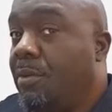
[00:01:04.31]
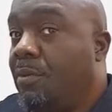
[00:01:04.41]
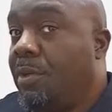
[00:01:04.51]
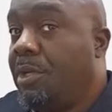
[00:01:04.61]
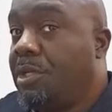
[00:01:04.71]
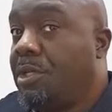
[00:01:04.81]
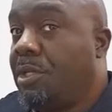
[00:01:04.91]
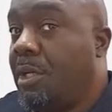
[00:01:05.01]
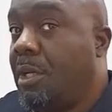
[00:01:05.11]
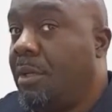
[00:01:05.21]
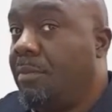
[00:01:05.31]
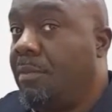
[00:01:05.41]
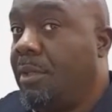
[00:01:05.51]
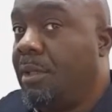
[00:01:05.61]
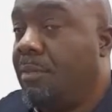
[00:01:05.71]
which
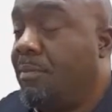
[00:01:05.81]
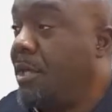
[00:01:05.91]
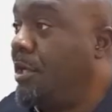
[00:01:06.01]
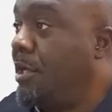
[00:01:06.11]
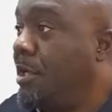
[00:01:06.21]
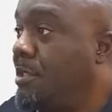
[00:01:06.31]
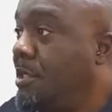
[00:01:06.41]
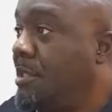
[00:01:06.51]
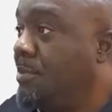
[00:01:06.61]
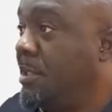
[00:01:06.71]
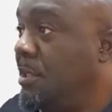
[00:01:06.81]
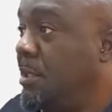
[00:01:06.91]
in many years has been